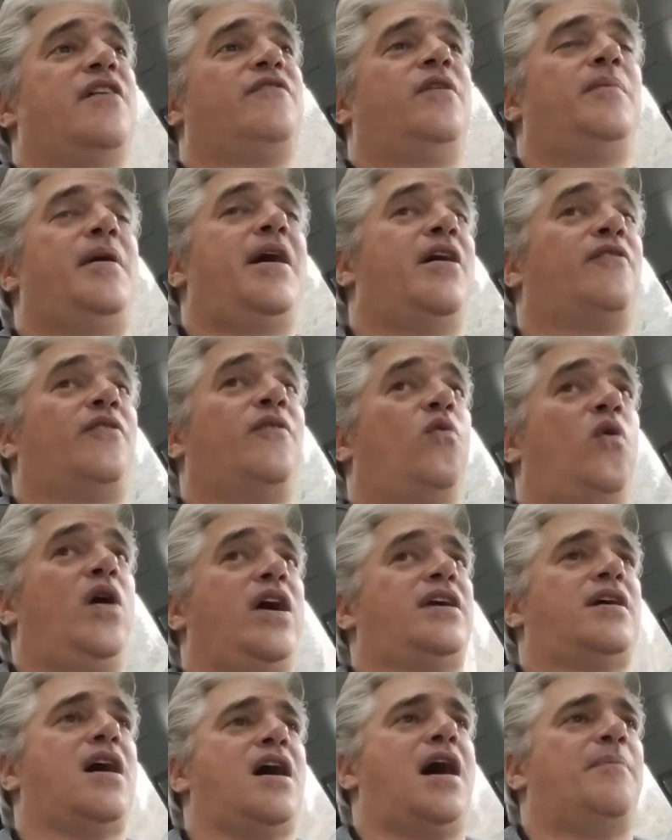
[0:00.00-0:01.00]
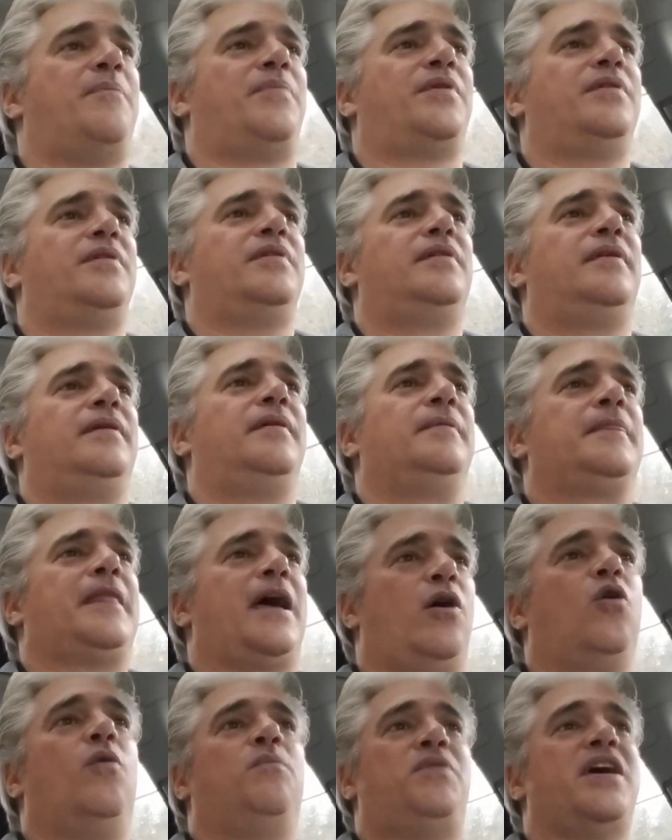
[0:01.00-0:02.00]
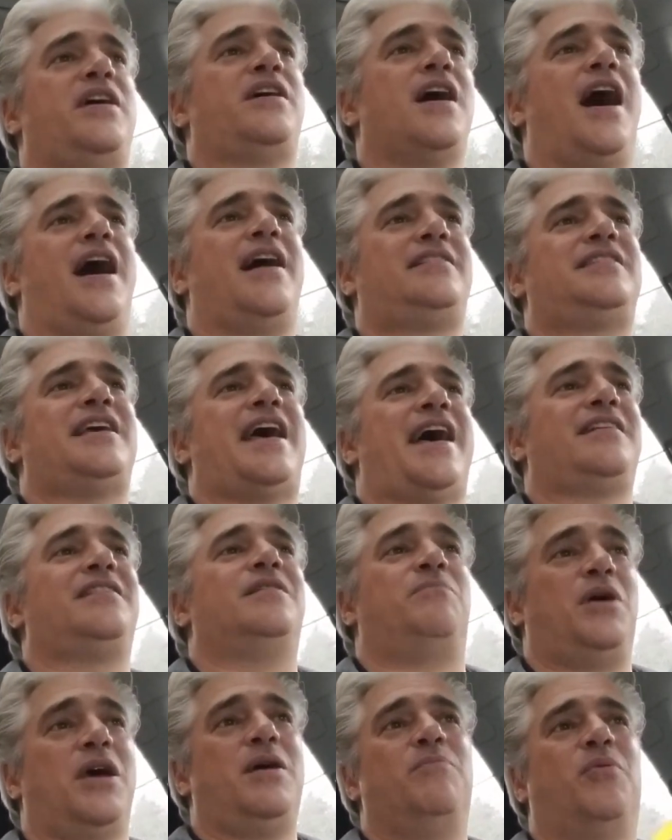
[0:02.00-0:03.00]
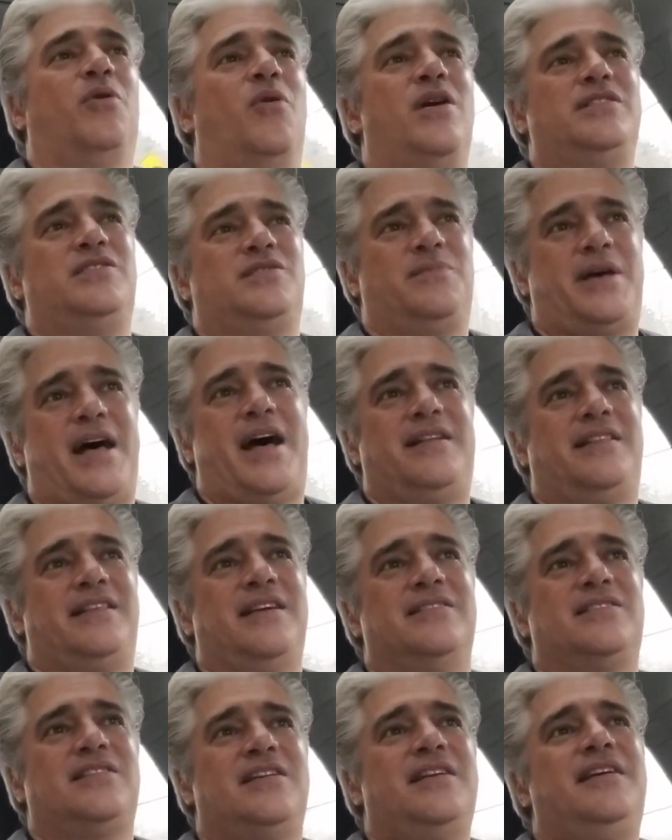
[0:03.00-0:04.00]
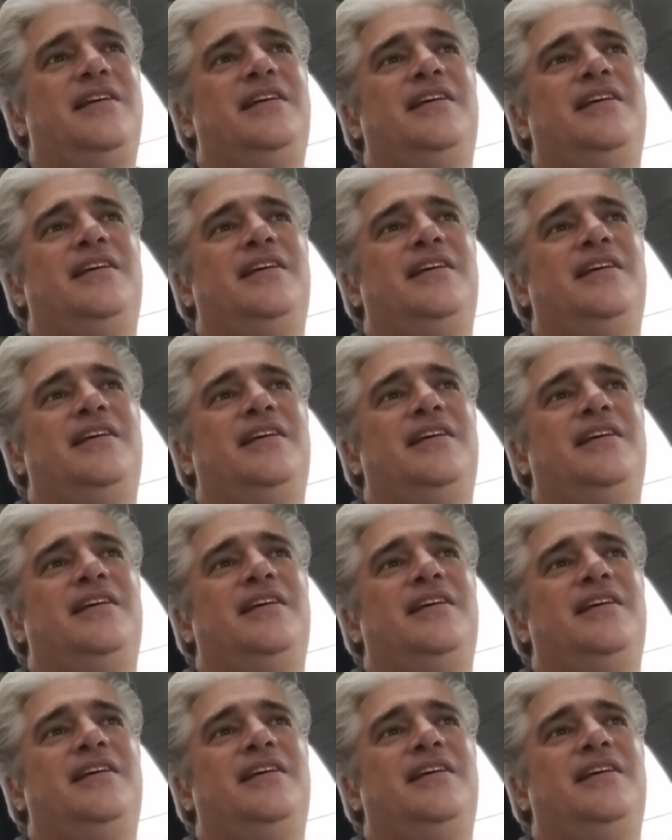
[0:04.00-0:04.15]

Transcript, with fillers: of them ever wake up, I hope they contact the big boys about this